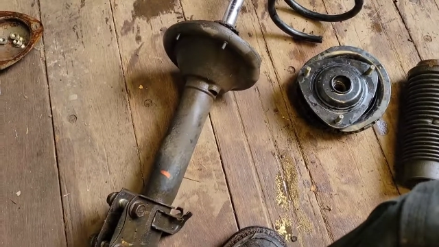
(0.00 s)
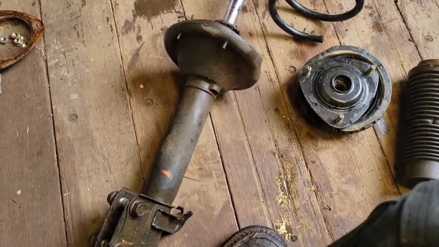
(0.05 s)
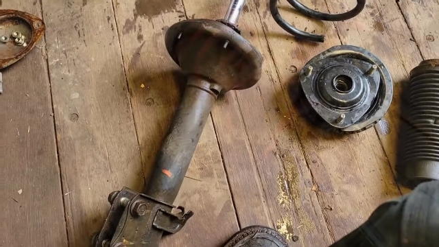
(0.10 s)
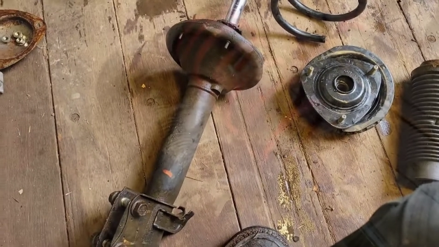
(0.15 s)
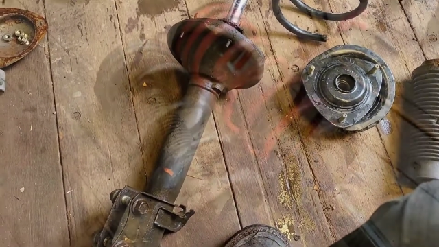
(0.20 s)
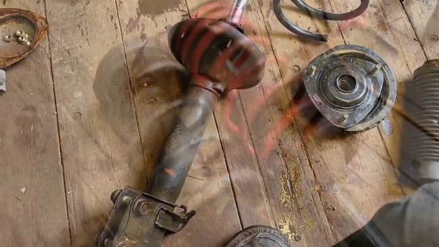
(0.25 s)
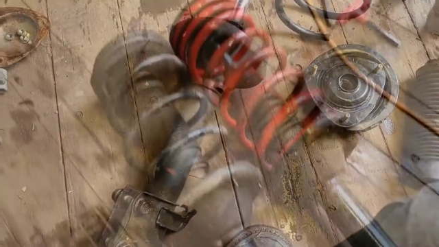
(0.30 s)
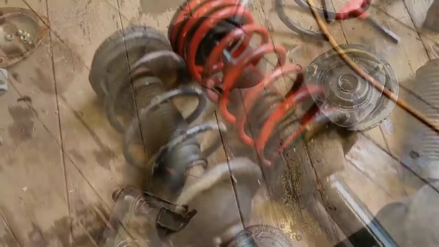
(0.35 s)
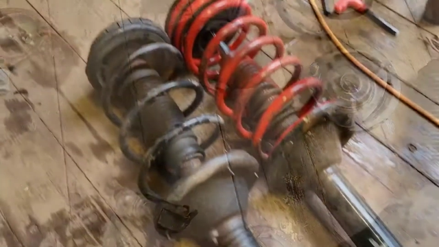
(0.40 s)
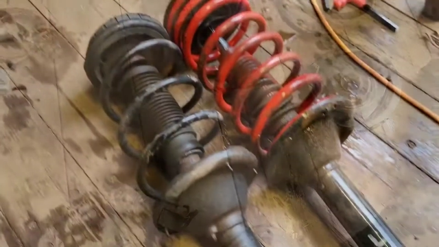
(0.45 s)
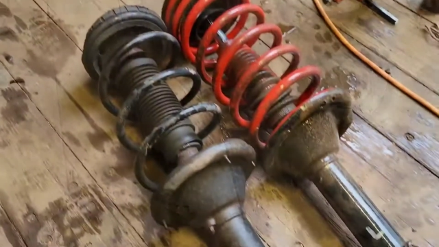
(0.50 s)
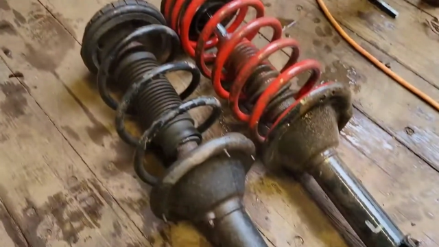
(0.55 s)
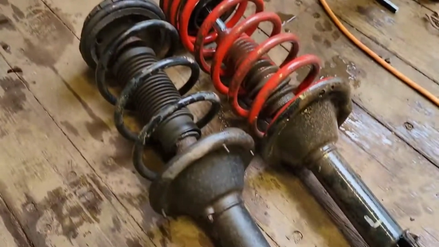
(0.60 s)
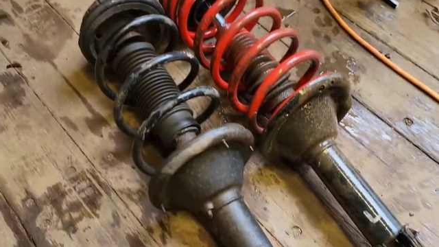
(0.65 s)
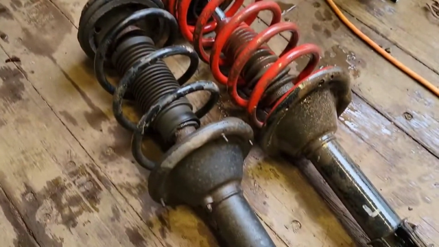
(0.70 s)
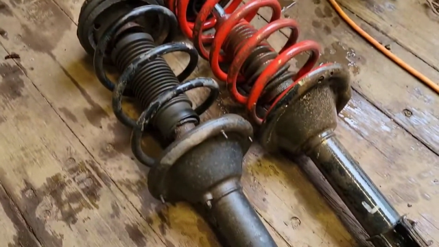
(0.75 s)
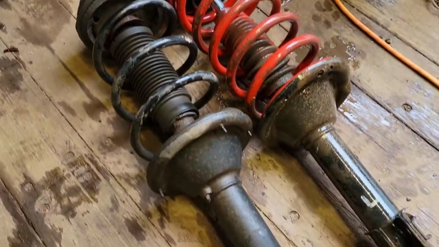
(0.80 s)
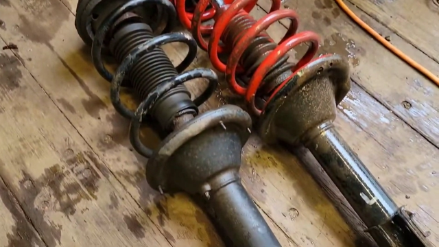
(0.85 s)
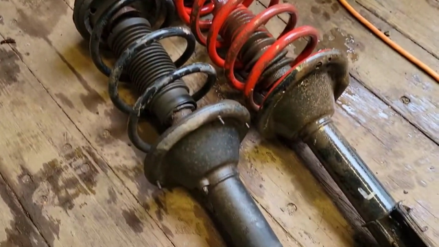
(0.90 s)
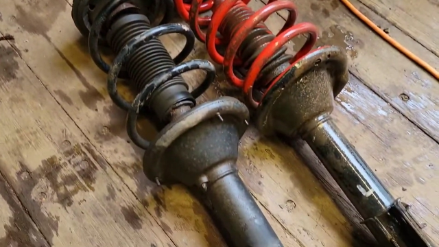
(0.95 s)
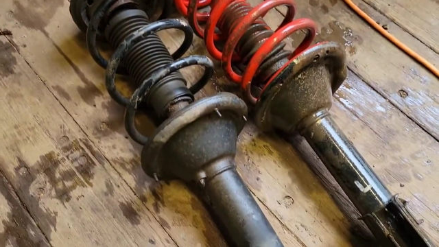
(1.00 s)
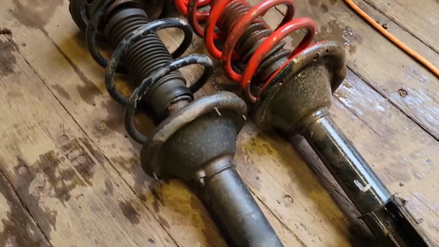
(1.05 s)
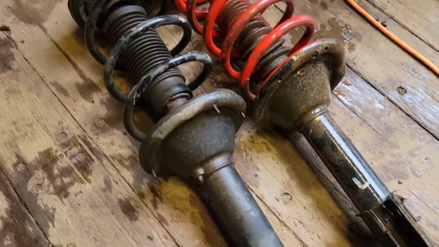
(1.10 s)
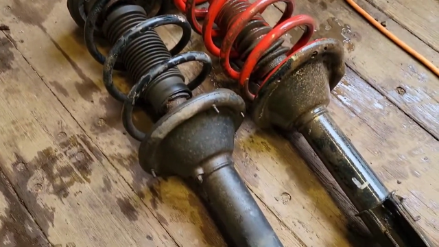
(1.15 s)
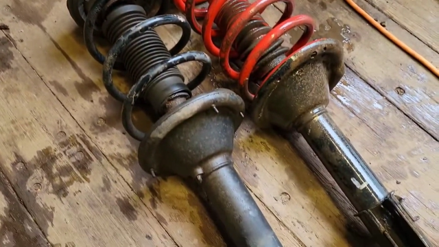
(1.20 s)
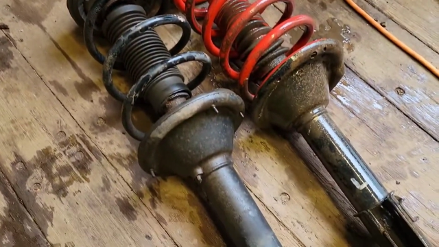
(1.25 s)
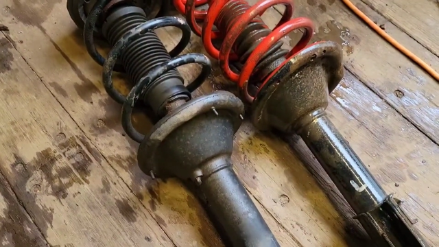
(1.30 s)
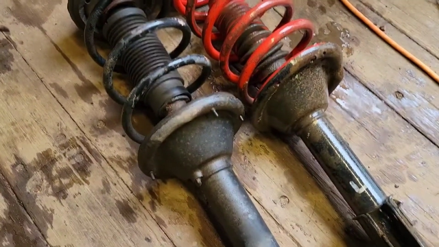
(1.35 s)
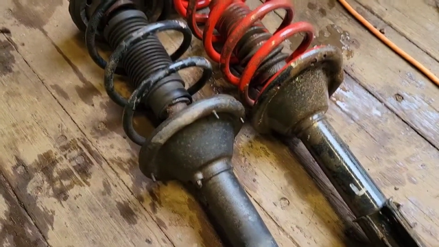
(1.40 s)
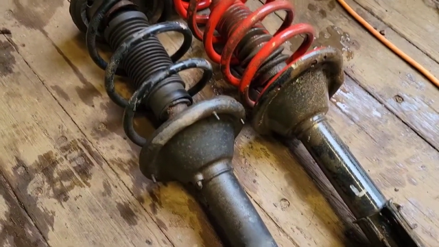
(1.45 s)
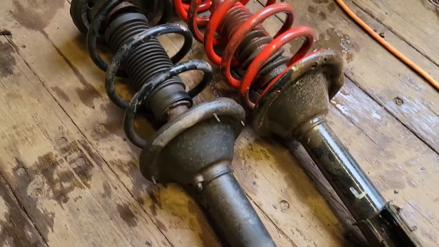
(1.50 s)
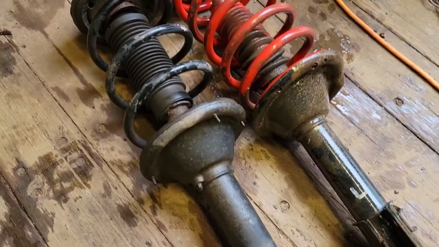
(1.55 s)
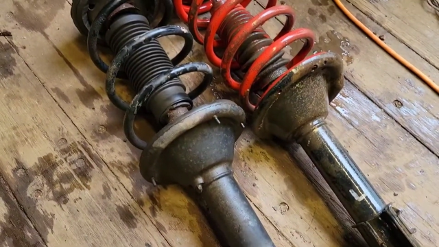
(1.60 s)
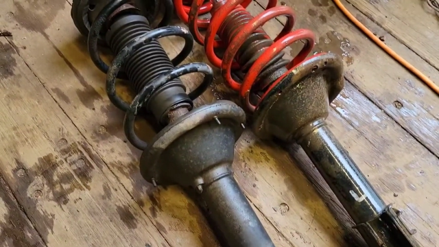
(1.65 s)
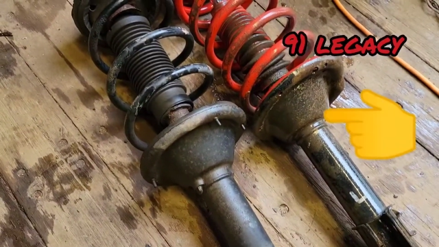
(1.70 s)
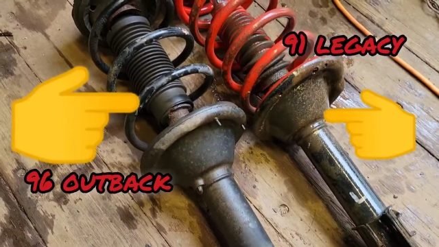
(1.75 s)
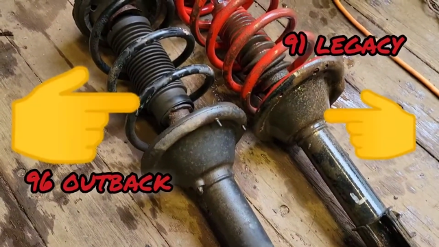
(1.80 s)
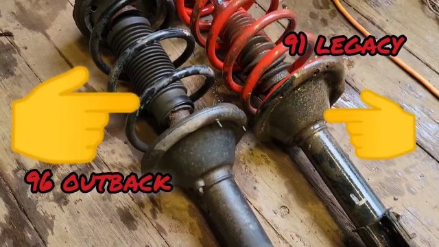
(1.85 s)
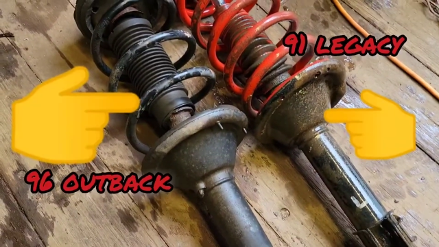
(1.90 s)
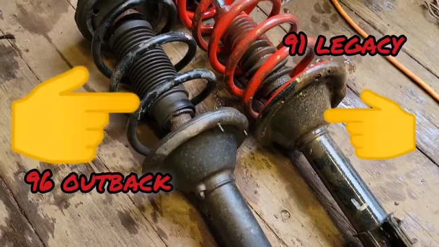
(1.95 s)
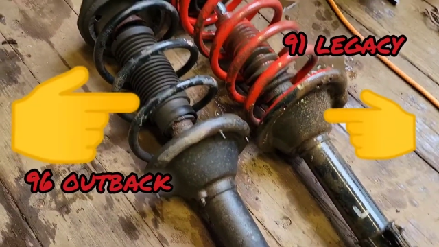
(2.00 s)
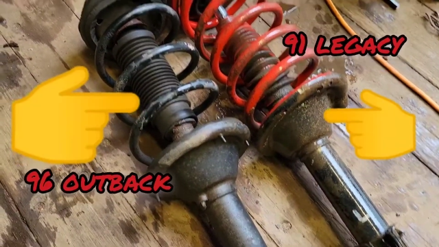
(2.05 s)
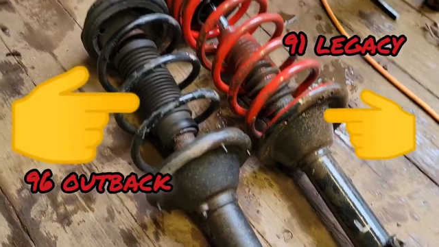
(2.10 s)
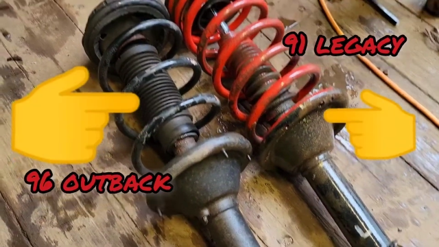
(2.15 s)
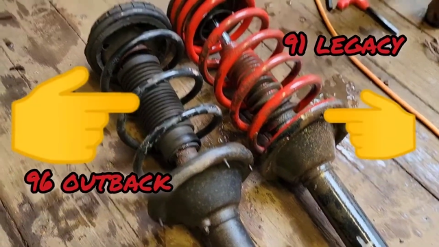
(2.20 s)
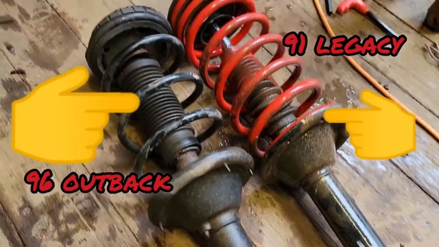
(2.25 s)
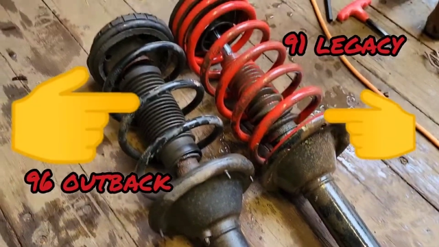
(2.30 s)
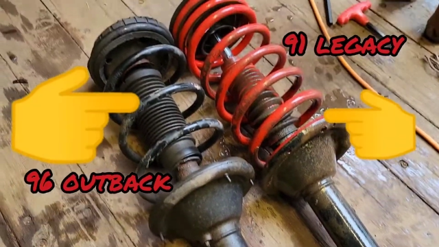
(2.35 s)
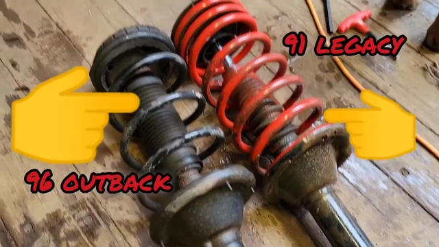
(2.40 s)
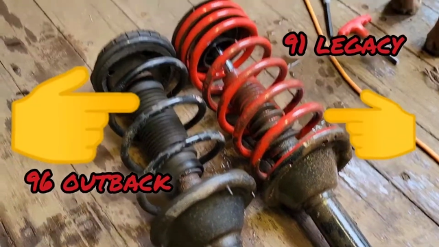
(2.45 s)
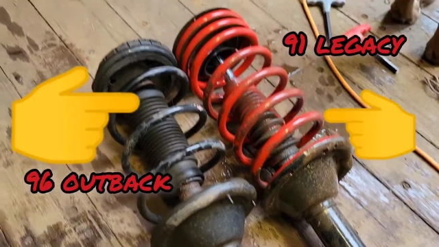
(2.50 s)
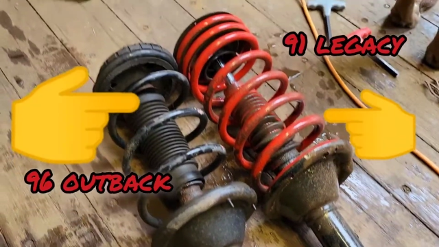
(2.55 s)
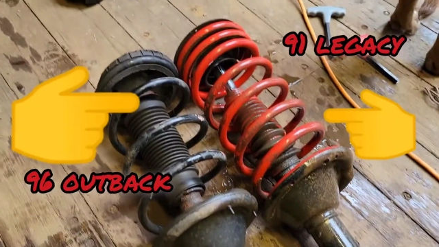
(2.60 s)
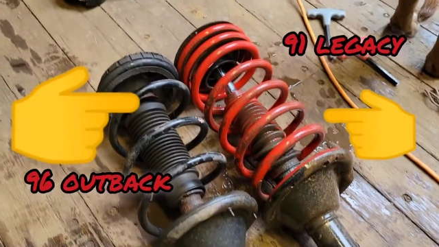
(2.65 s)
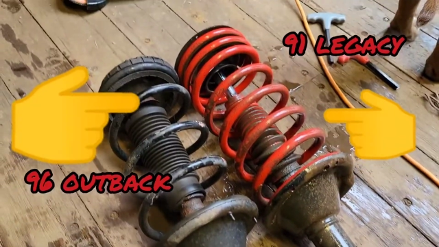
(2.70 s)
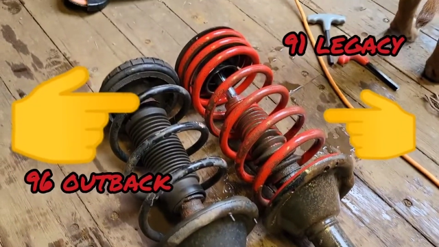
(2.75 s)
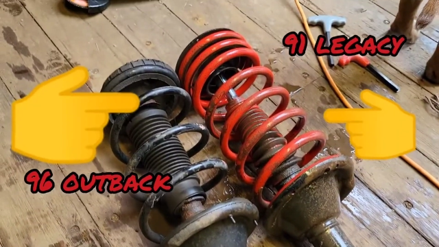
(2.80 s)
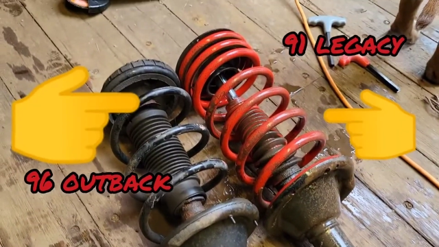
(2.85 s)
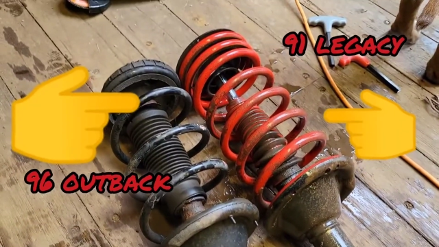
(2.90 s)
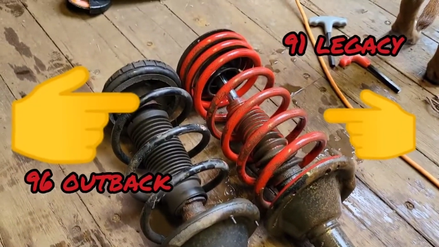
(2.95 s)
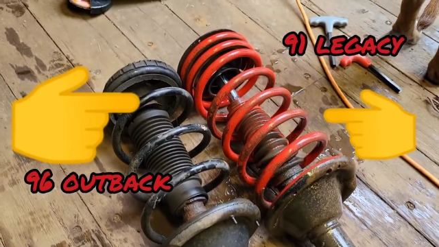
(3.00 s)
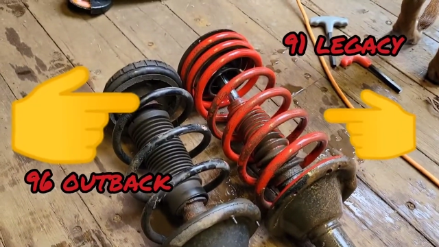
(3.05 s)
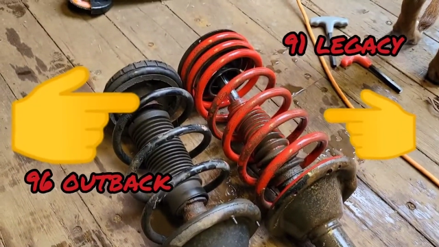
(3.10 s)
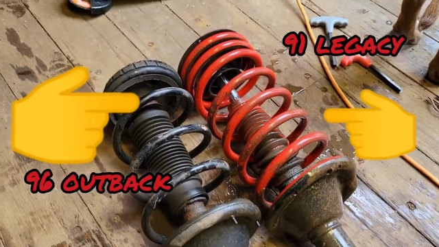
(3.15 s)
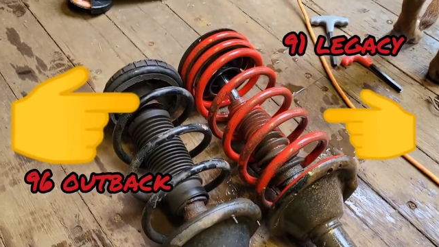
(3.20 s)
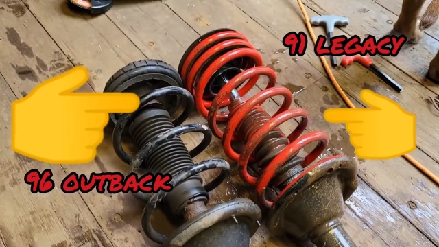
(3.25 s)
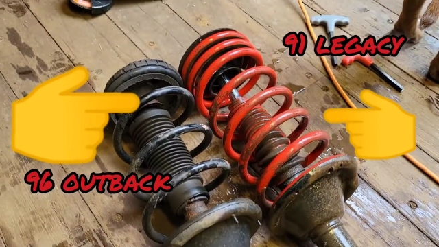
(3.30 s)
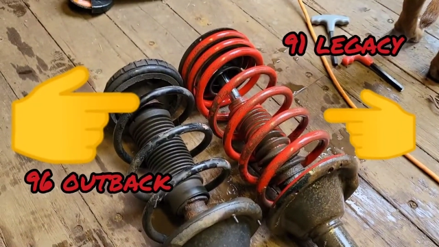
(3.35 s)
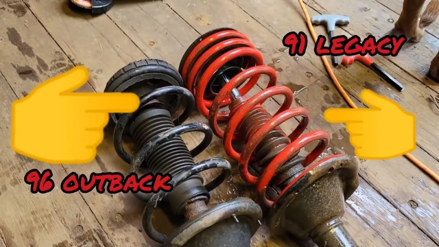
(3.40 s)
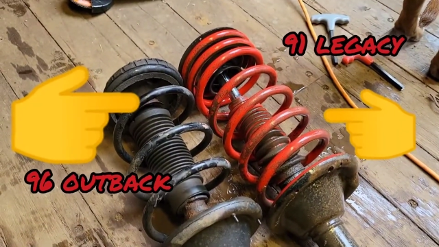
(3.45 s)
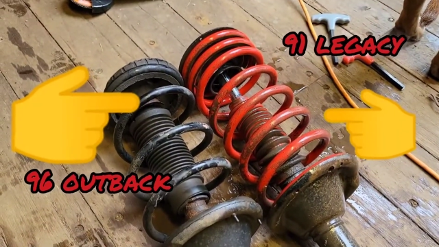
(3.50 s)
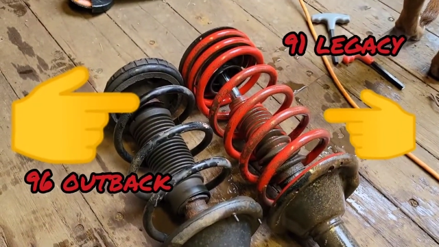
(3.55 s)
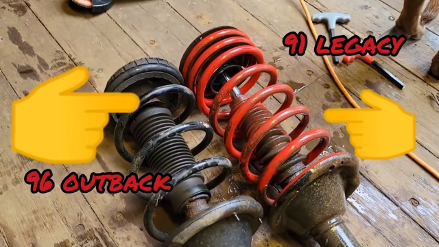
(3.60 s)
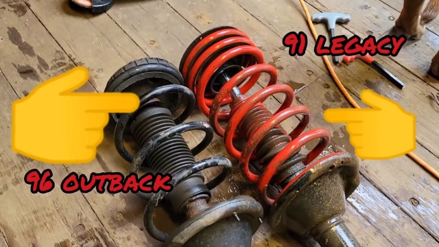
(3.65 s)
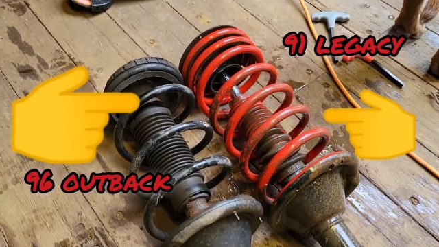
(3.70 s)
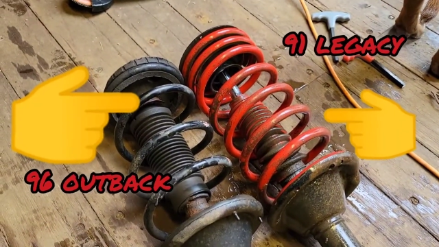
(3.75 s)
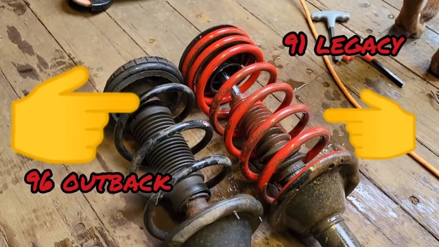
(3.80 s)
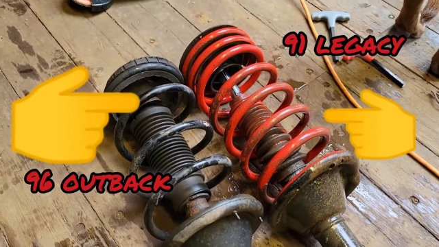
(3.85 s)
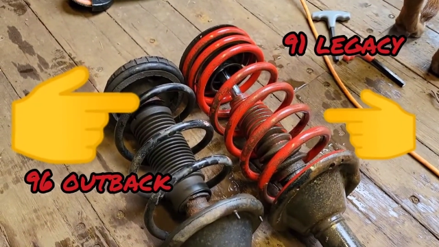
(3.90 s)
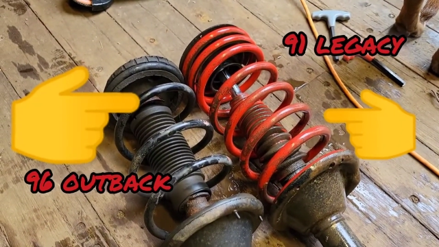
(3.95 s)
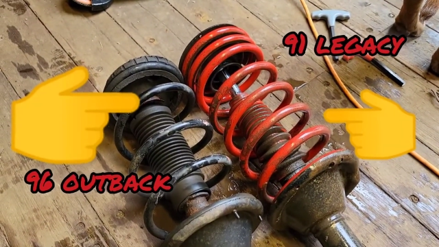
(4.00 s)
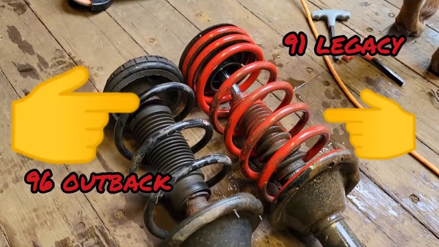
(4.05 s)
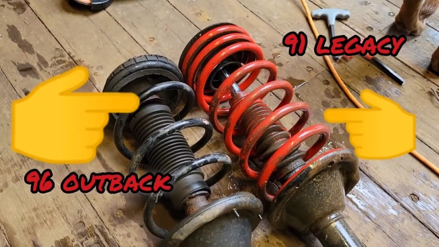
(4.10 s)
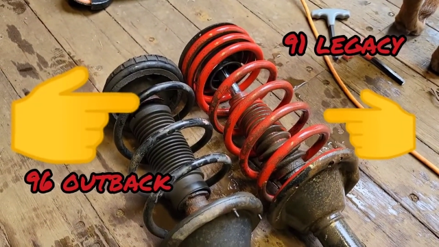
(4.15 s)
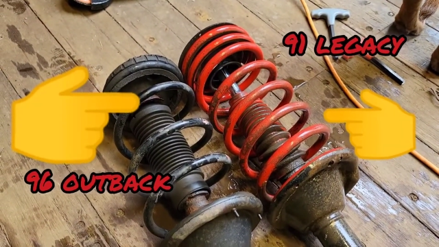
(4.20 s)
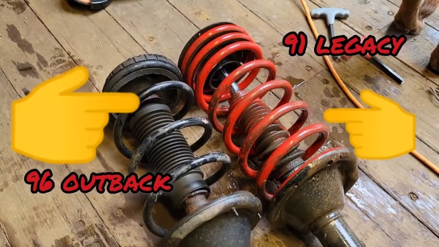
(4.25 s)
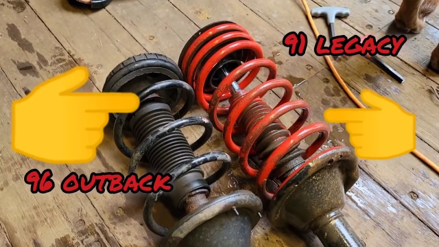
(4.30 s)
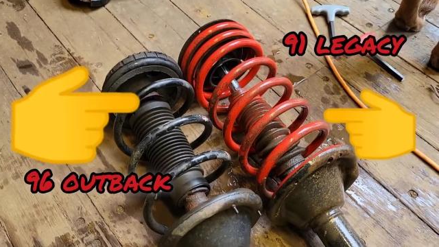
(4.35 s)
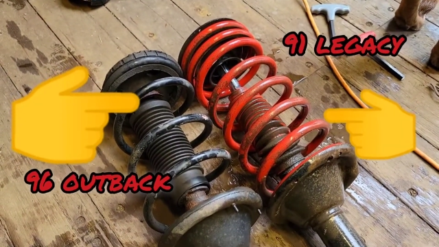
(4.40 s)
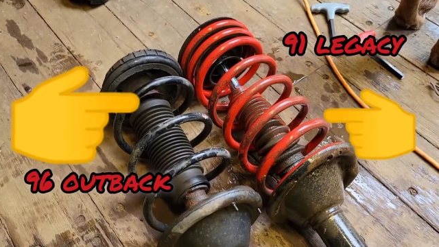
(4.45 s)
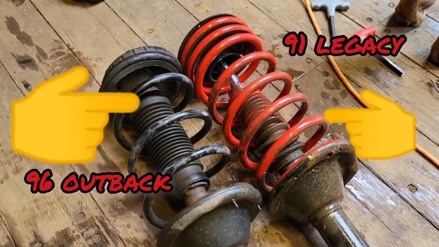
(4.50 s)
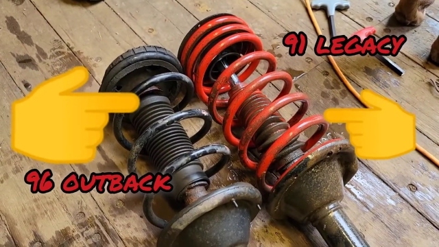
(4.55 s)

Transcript: No face is visible, so there are no lips to read.